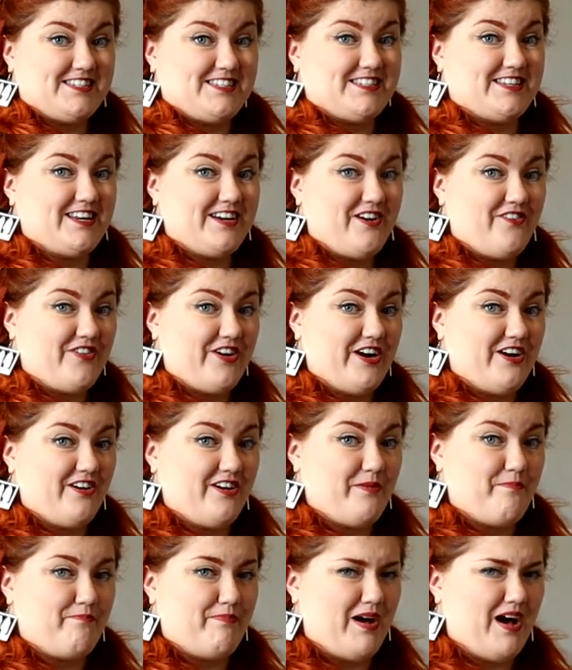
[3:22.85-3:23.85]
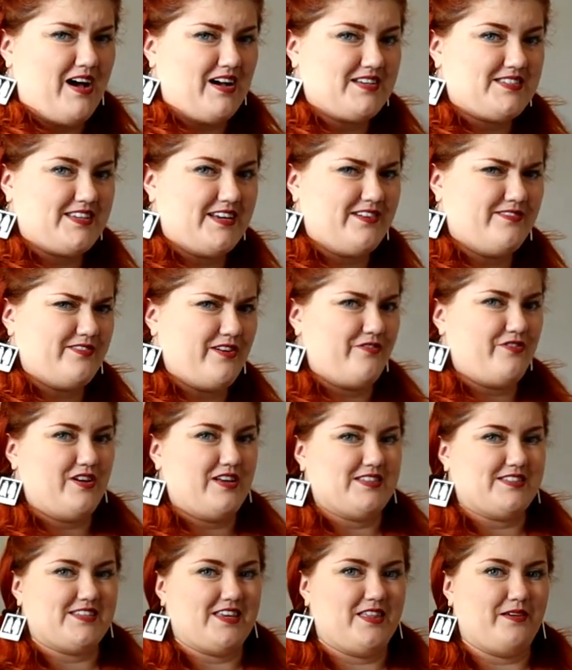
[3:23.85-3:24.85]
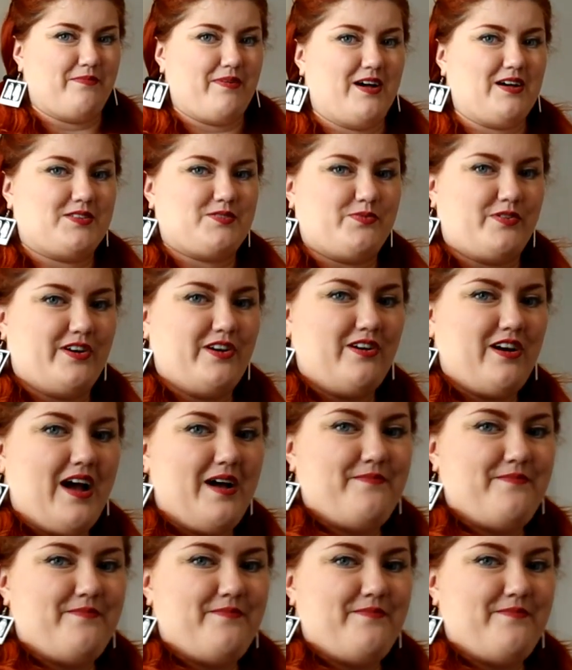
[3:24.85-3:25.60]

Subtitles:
sitting over here in a box. I don't know if you can see the box where you're